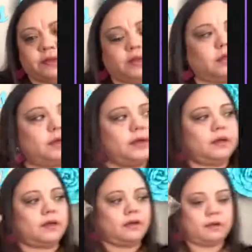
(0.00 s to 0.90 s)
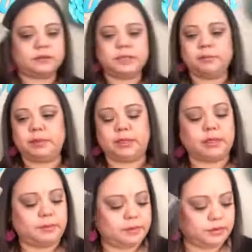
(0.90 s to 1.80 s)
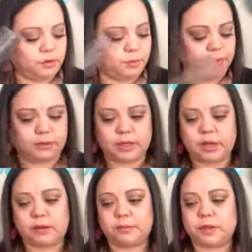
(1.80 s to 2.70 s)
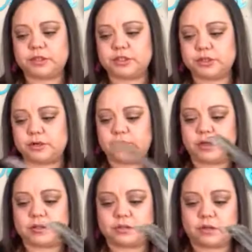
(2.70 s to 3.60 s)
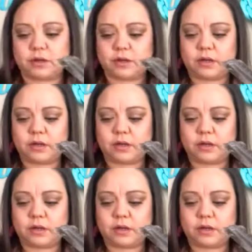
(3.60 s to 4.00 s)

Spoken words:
the template club is open right now. I'm not sure if it is or not.